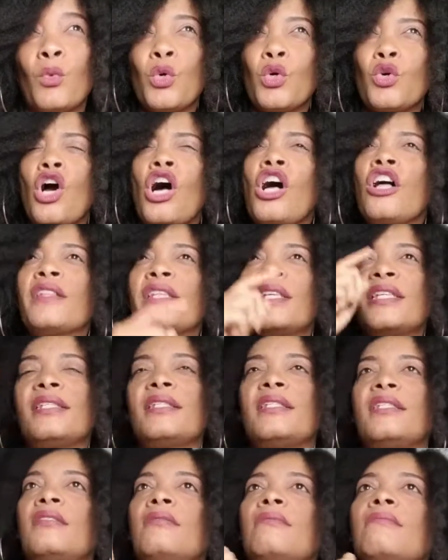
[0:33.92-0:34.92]
We'll call
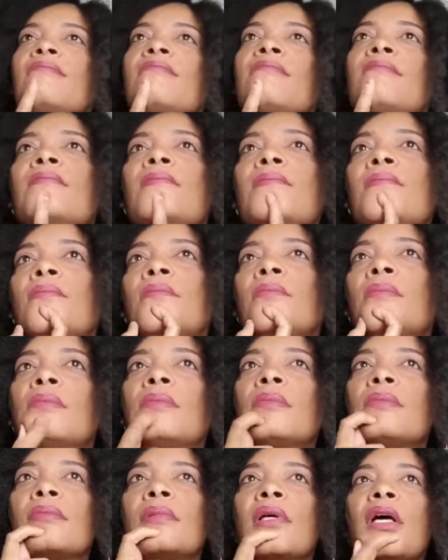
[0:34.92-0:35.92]
this
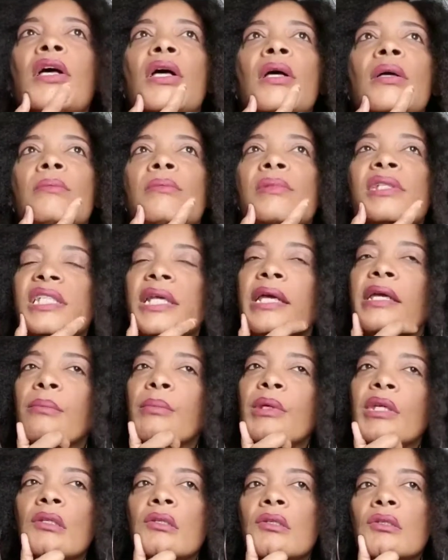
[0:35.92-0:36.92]

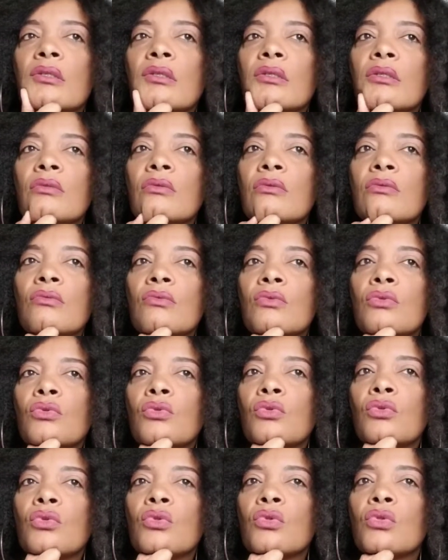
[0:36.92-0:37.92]
segment,
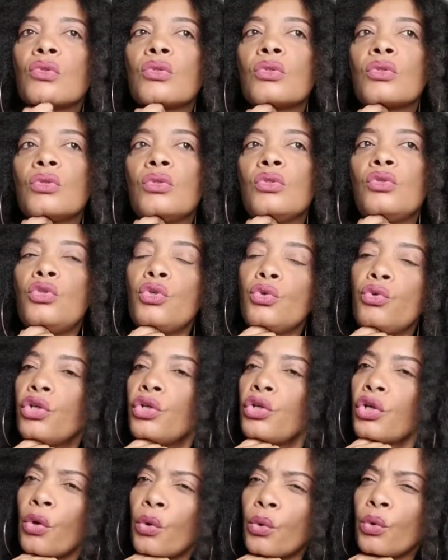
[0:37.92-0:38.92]
Do
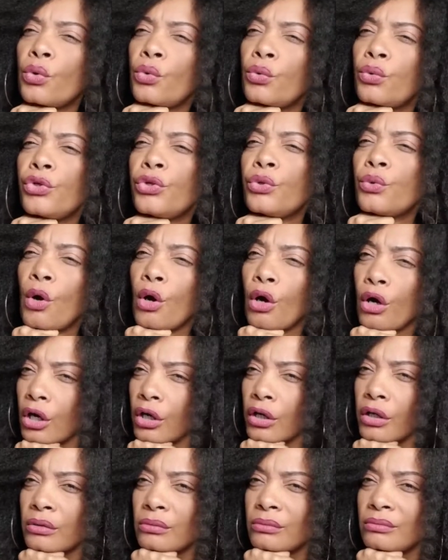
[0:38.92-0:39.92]
You Know Who You
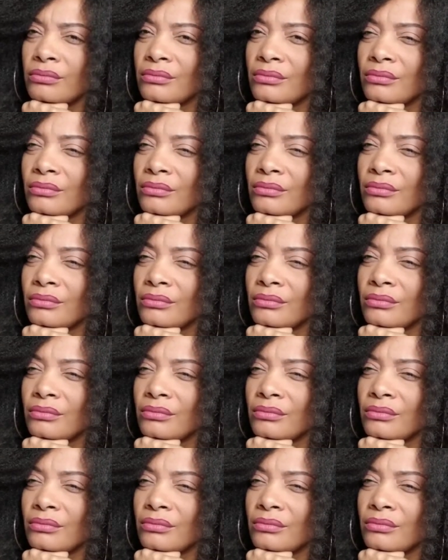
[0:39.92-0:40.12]
Are?